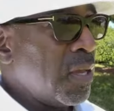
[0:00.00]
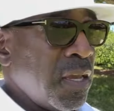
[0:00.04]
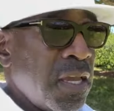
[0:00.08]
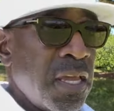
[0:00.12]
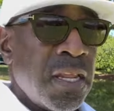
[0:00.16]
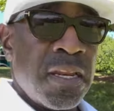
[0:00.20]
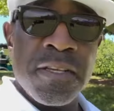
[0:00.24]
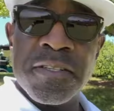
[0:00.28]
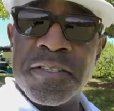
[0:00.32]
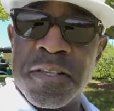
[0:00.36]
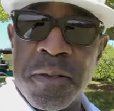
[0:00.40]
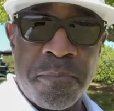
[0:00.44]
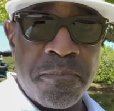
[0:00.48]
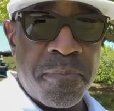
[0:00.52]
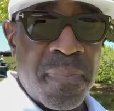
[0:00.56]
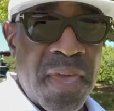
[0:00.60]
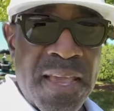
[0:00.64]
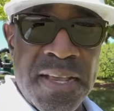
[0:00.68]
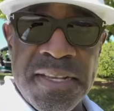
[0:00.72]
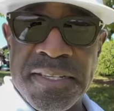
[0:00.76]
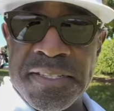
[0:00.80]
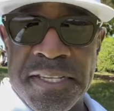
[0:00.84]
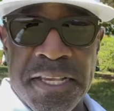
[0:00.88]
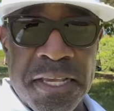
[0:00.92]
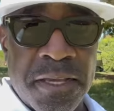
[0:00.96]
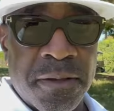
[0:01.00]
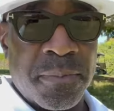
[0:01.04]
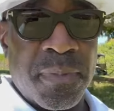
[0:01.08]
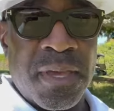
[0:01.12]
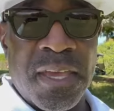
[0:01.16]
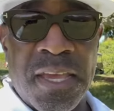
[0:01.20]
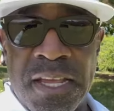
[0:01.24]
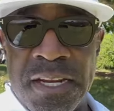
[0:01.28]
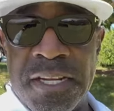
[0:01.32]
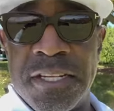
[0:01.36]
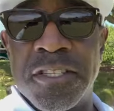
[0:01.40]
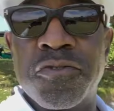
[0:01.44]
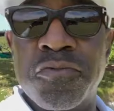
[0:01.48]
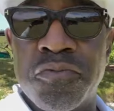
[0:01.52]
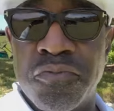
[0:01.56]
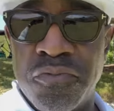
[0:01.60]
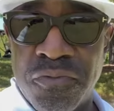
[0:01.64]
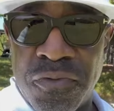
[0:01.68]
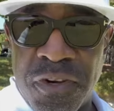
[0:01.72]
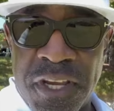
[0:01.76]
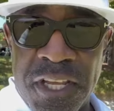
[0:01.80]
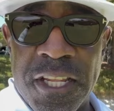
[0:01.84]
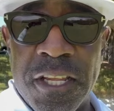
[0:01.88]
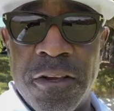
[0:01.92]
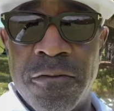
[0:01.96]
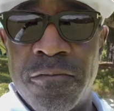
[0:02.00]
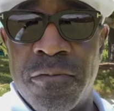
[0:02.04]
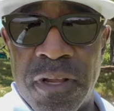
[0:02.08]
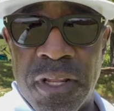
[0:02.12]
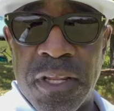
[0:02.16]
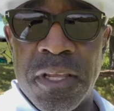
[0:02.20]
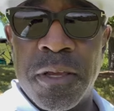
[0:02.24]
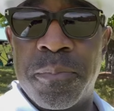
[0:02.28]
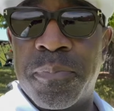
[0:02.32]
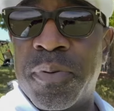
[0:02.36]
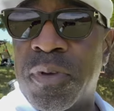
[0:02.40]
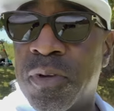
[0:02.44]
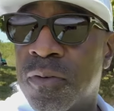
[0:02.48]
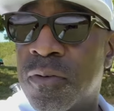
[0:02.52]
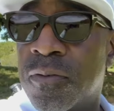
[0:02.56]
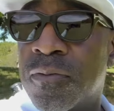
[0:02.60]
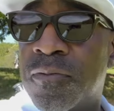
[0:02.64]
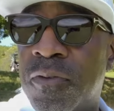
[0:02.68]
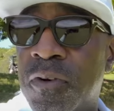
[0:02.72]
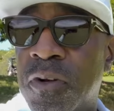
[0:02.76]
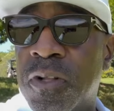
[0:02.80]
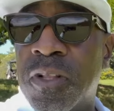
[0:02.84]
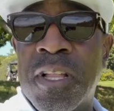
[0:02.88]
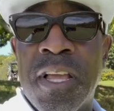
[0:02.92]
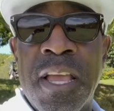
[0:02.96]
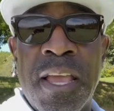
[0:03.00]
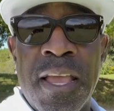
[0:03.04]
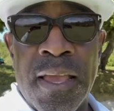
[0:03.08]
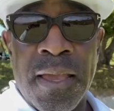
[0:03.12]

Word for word: It is amazing, man. It's really, really beautiful.